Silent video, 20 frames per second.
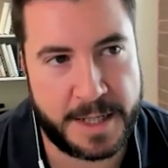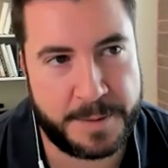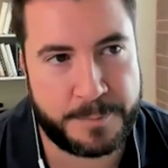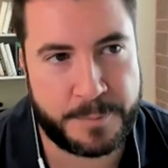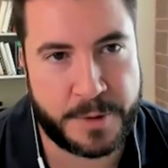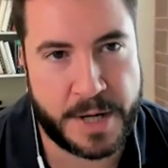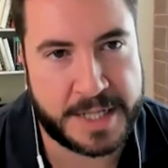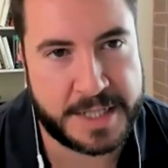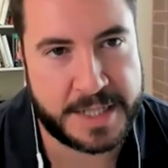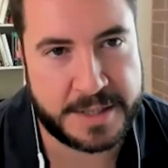
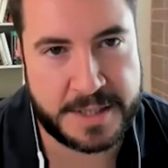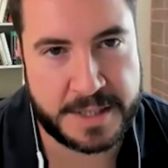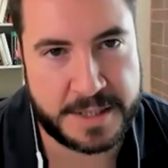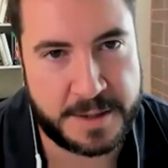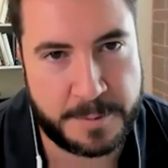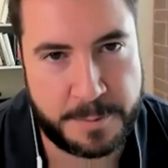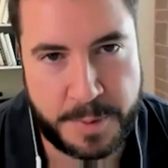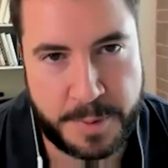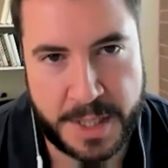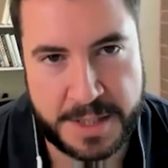in practice,
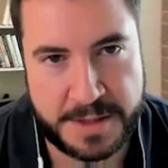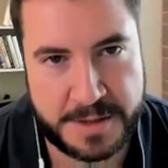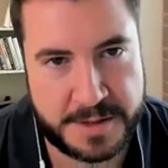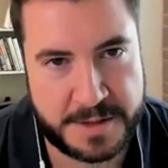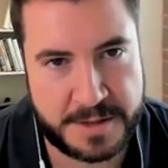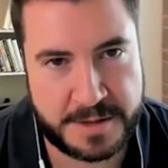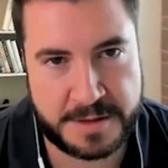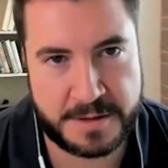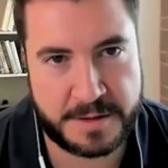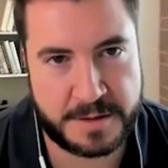it
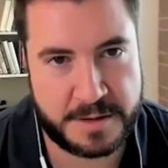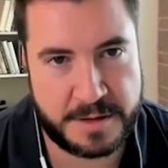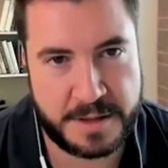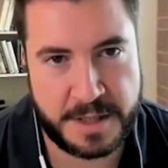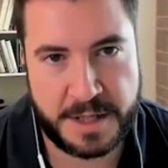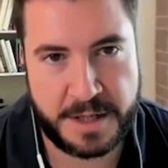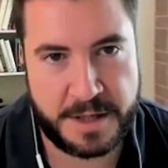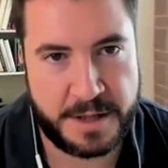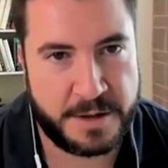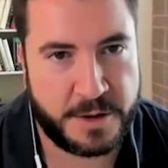depends
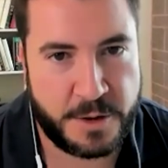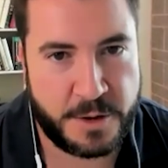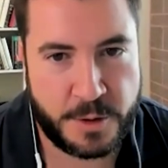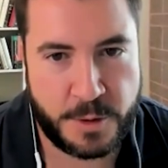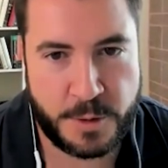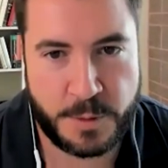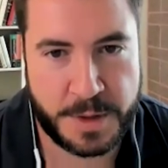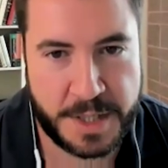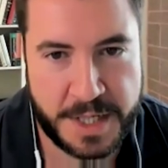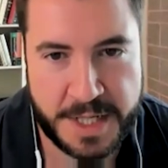
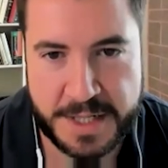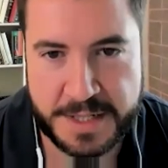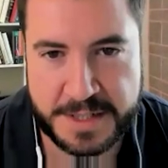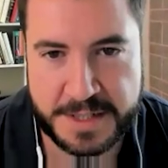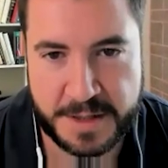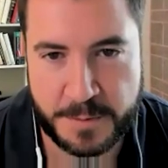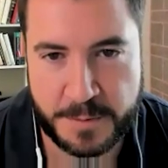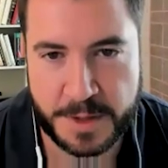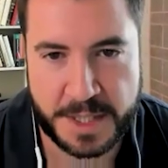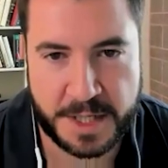who it
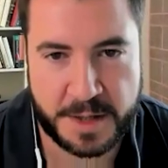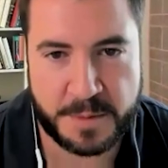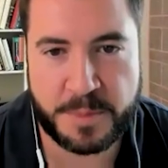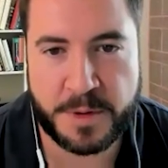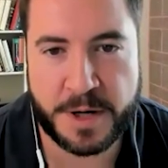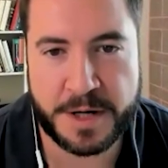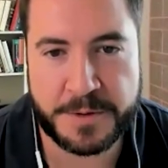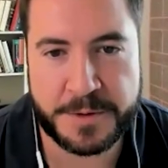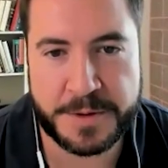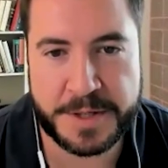is and what their
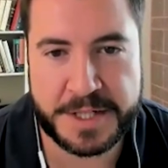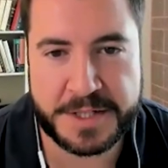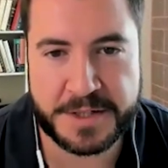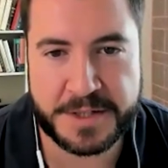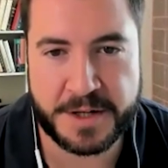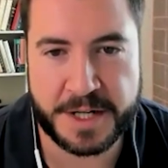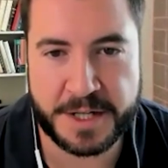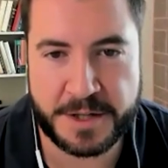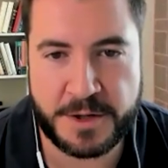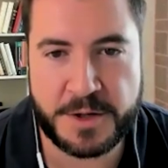priorities are.